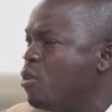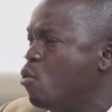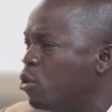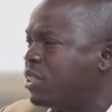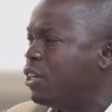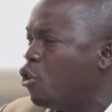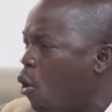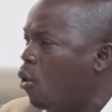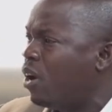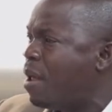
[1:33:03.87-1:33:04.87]
who say,
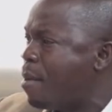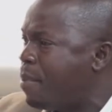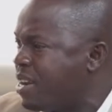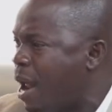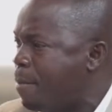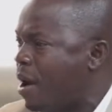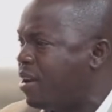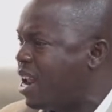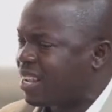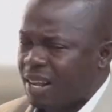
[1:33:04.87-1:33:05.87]
no, let me bring down
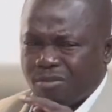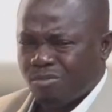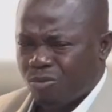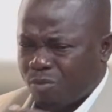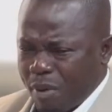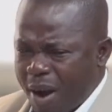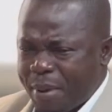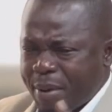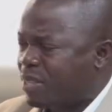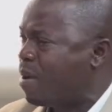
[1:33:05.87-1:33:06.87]
parallel, but up
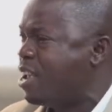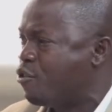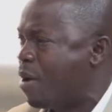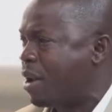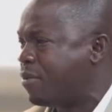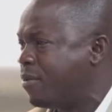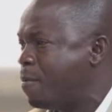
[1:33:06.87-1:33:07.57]
a bit by a human.